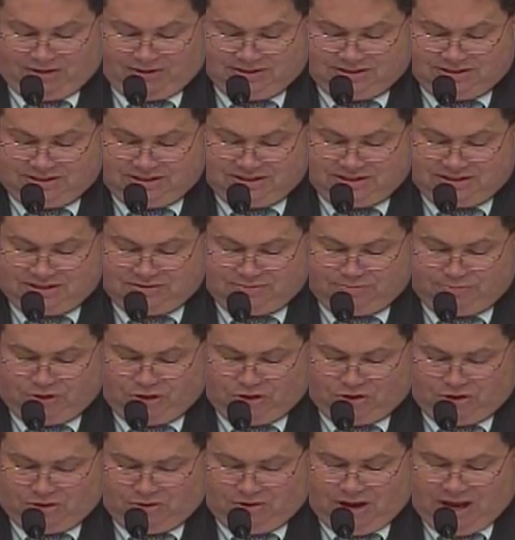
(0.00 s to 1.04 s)
the Census
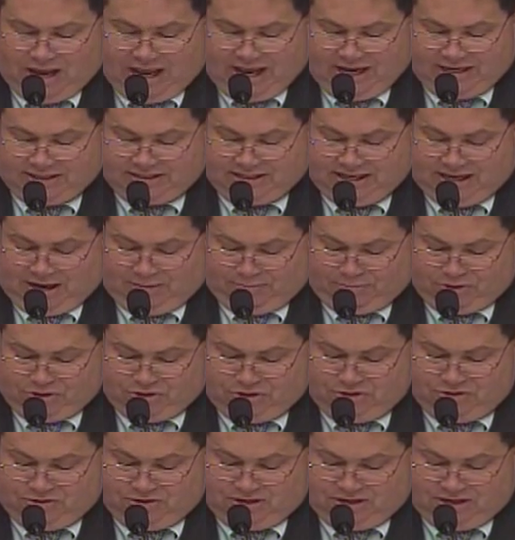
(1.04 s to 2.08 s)
Bureau has the
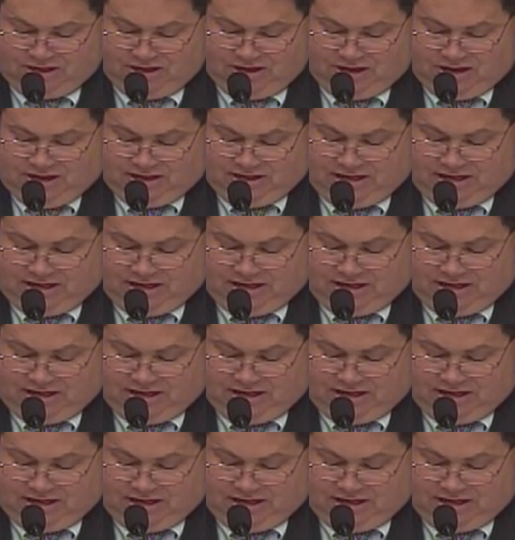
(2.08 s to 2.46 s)
opportunity